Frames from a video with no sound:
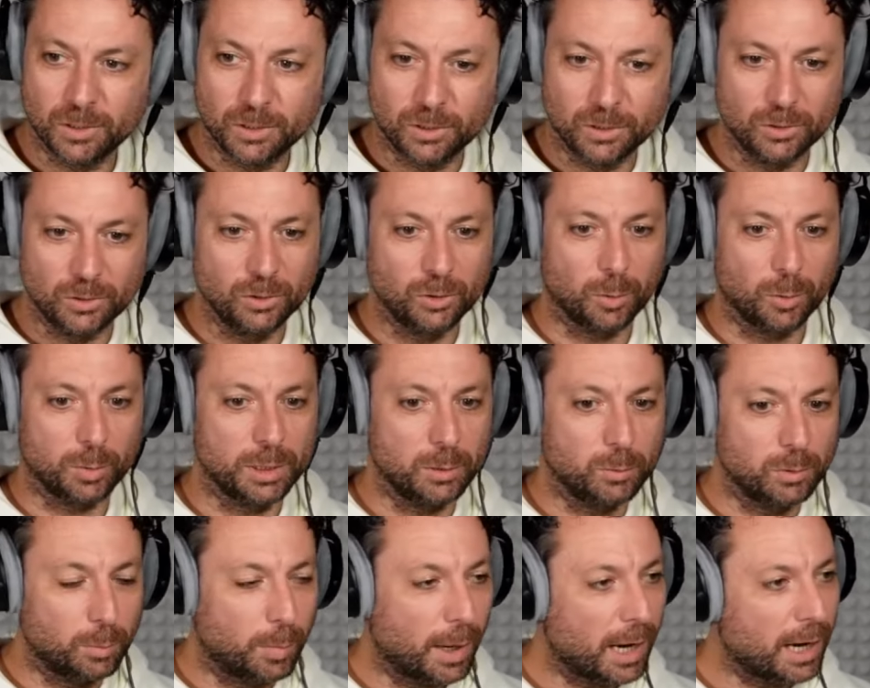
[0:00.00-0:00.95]
nobody
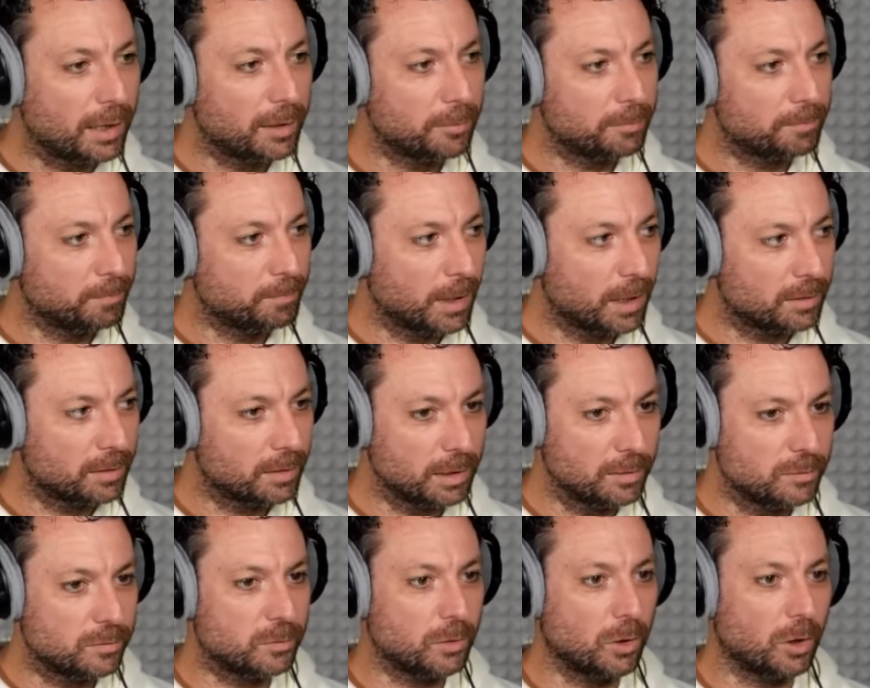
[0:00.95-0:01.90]
will buy, at
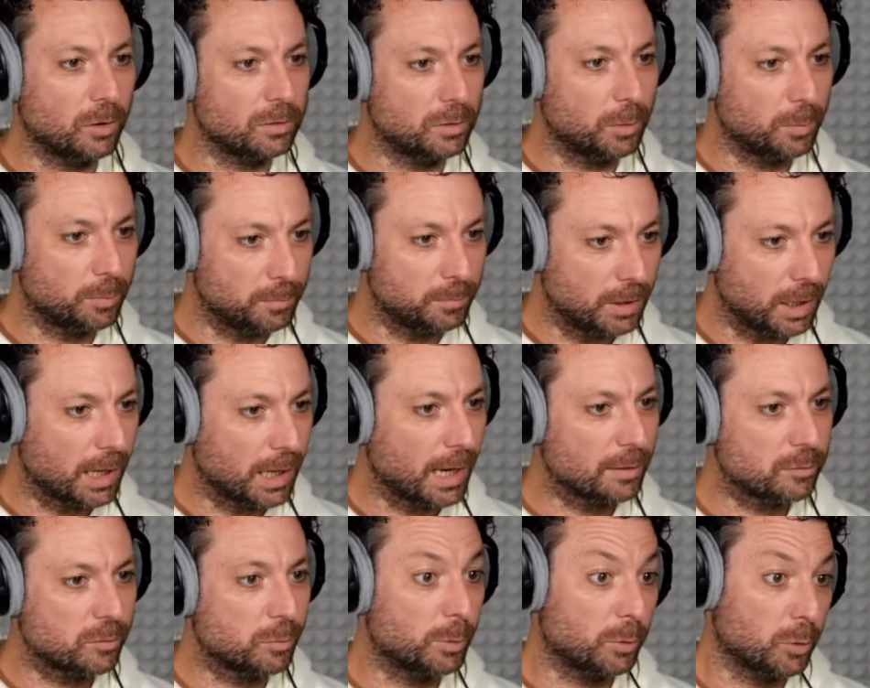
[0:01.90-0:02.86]
least not
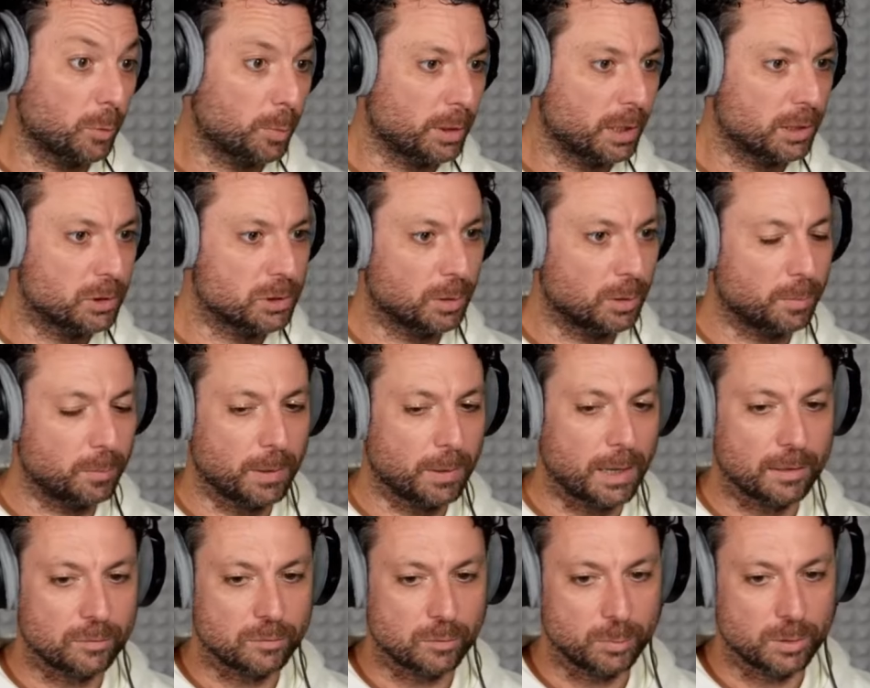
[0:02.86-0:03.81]
the potential
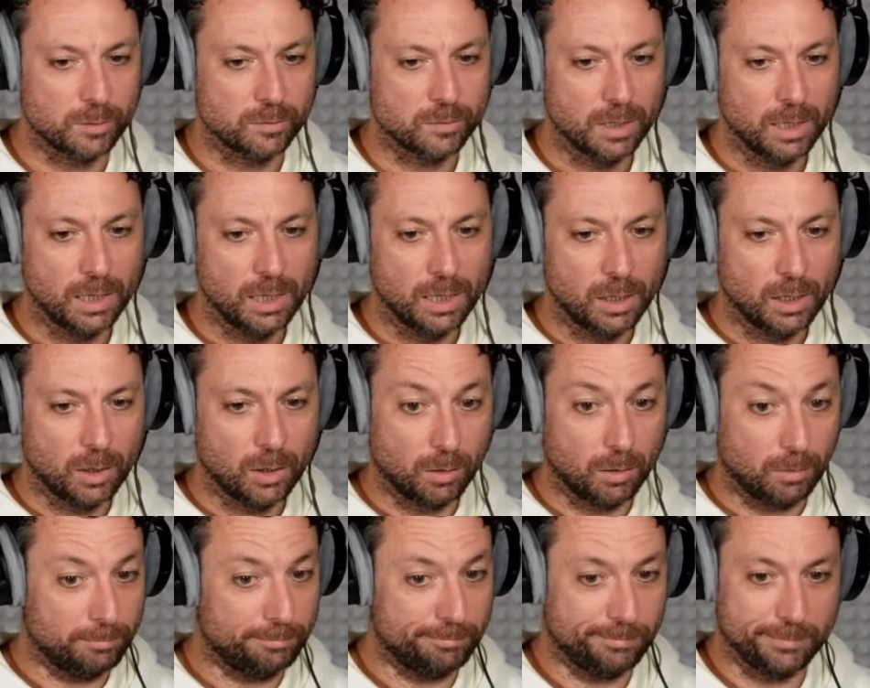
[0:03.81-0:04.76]
customers
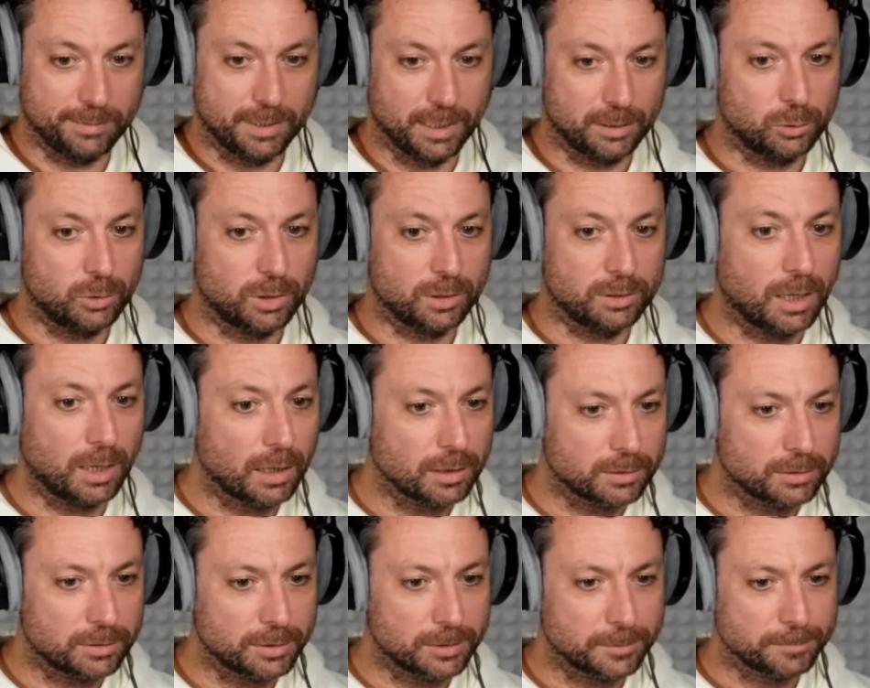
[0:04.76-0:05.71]
that you are
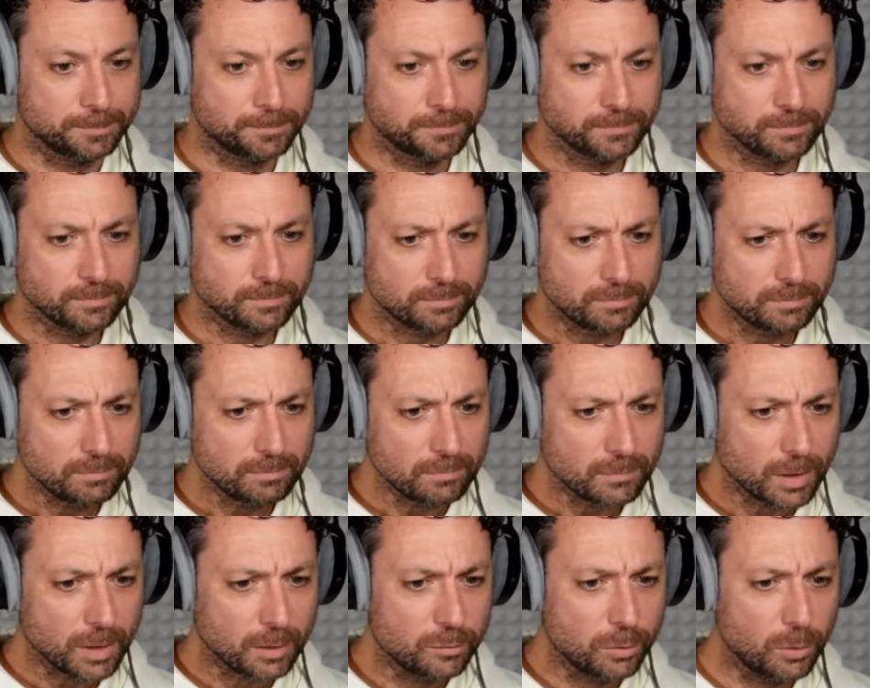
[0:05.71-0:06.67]
targeting.
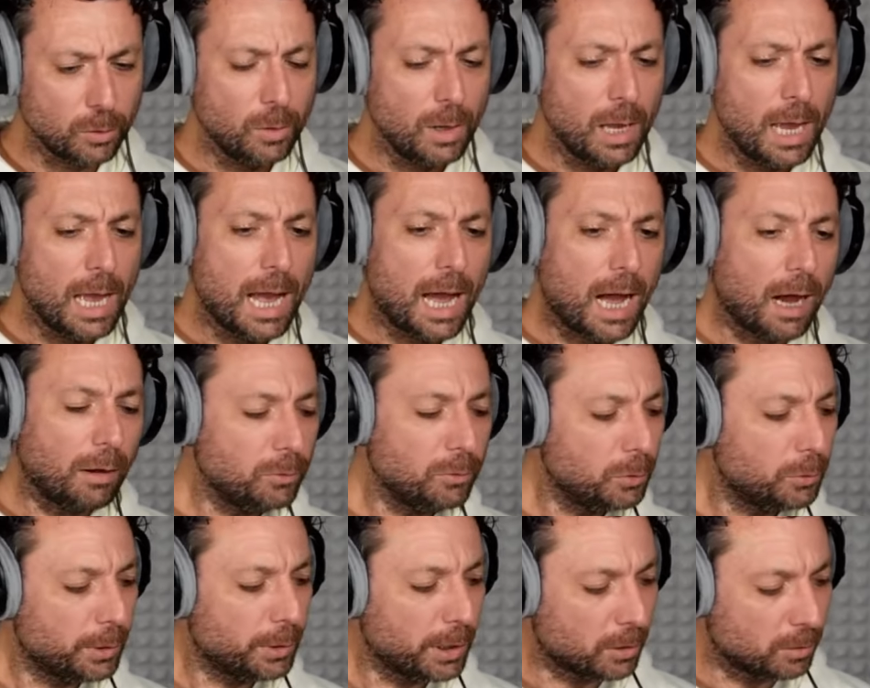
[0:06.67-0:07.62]
So how do
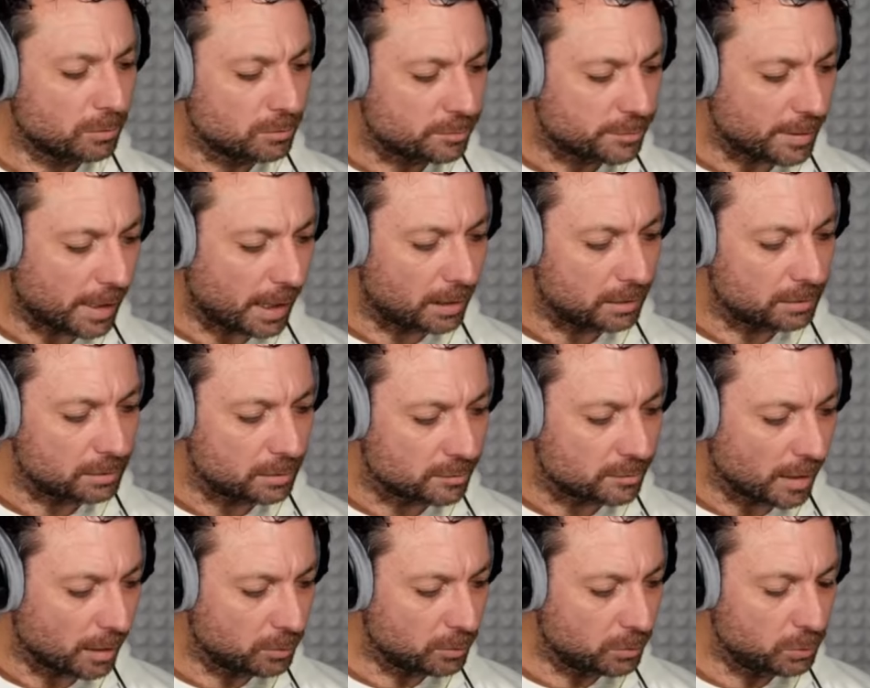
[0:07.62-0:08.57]
you reconcile this?
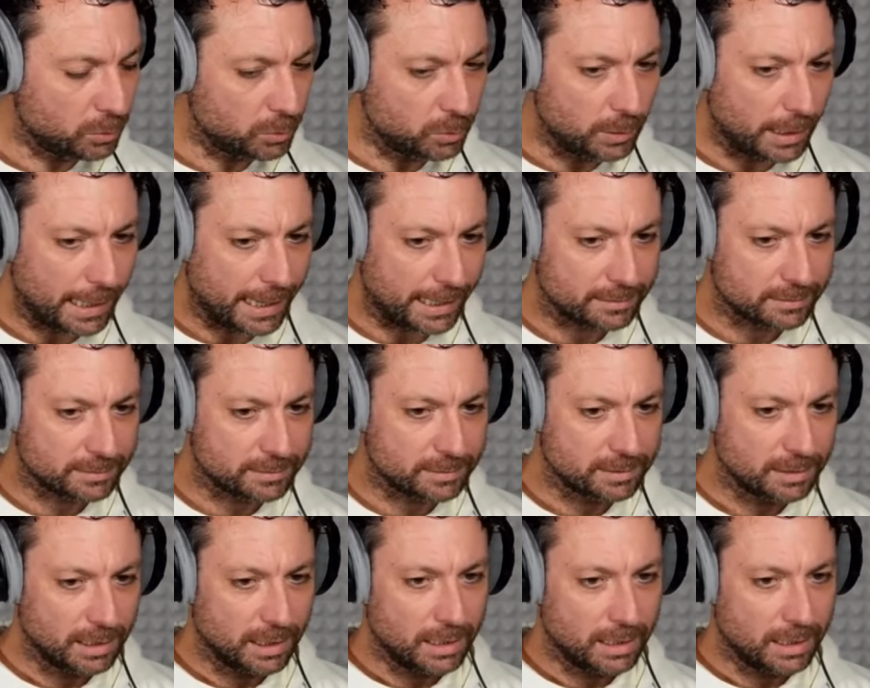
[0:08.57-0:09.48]
How do you let